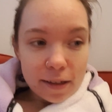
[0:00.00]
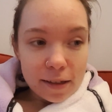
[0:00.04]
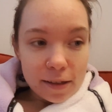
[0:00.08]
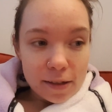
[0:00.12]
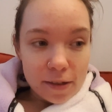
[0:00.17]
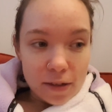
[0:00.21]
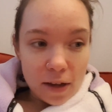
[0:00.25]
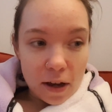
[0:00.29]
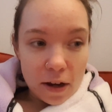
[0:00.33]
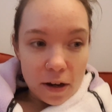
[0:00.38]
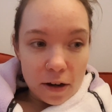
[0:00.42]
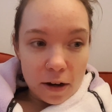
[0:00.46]

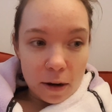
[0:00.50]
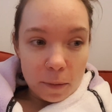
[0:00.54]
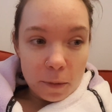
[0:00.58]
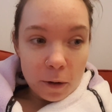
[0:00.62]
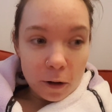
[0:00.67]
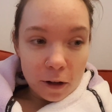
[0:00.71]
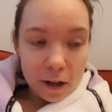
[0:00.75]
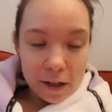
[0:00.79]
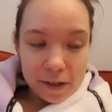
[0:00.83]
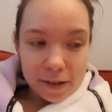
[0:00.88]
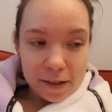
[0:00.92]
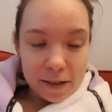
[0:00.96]
So I'm
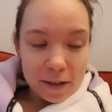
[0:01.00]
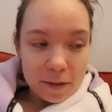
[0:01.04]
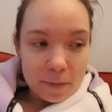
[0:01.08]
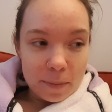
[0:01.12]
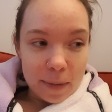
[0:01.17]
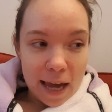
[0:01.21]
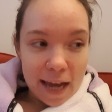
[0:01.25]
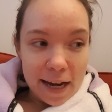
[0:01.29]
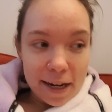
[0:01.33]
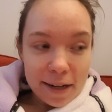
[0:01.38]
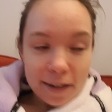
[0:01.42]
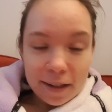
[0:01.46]
not going to
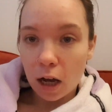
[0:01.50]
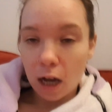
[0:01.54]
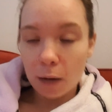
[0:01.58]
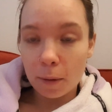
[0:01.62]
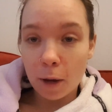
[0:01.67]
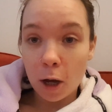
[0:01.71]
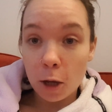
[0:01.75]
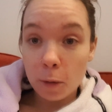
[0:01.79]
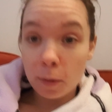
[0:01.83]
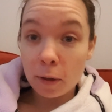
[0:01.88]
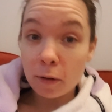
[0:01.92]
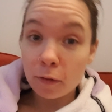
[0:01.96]
complain. I'm
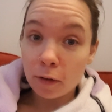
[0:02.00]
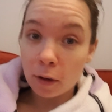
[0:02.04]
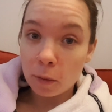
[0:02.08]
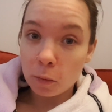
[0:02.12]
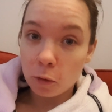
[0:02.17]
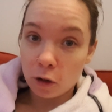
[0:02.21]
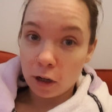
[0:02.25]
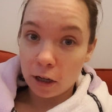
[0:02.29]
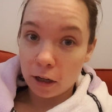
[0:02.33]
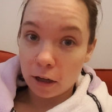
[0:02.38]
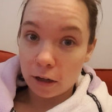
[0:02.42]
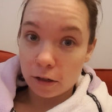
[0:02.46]
hoping
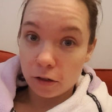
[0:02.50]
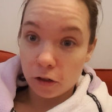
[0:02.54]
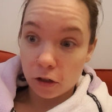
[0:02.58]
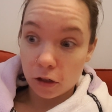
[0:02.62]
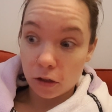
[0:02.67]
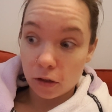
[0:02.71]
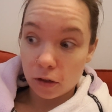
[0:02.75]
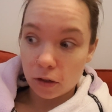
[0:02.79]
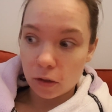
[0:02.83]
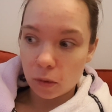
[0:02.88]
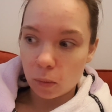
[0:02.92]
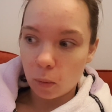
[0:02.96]
February goes
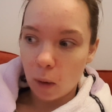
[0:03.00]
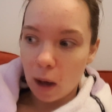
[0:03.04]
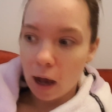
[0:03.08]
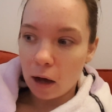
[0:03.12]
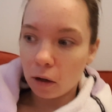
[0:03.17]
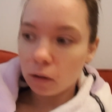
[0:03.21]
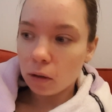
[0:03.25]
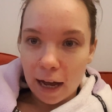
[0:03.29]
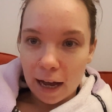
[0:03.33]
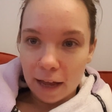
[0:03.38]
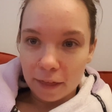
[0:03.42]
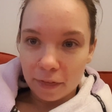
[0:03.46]
just as
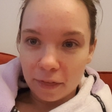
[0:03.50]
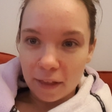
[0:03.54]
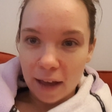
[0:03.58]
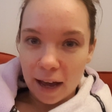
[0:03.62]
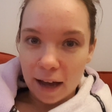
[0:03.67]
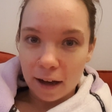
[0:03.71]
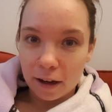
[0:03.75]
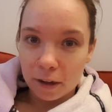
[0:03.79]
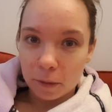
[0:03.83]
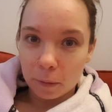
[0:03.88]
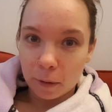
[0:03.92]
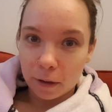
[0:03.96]
well and
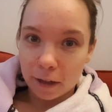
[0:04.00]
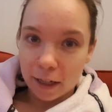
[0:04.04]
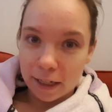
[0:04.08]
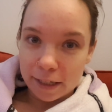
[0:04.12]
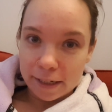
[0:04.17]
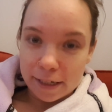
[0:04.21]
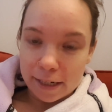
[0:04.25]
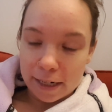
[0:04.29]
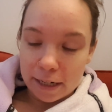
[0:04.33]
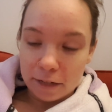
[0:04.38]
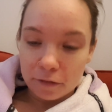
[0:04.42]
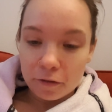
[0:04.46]
that I won't get
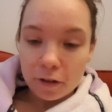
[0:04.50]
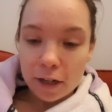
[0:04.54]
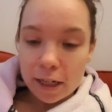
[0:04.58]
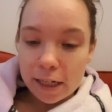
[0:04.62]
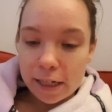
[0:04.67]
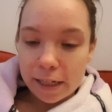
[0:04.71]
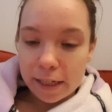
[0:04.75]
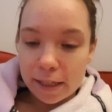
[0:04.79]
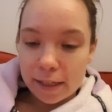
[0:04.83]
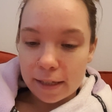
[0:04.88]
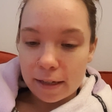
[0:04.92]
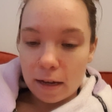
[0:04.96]
into any
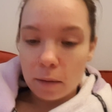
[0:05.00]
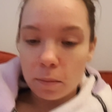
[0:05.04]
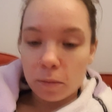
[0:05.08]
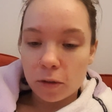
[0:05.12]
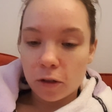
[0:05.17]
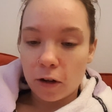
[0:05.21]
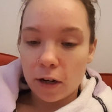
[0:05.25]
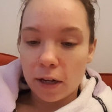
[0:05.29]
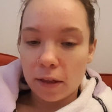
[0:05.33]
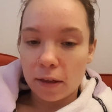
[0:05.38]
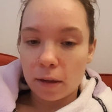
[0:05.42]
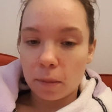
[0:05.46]
reading slumps
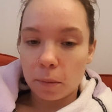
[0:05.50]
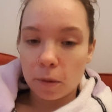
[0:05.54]
or anything.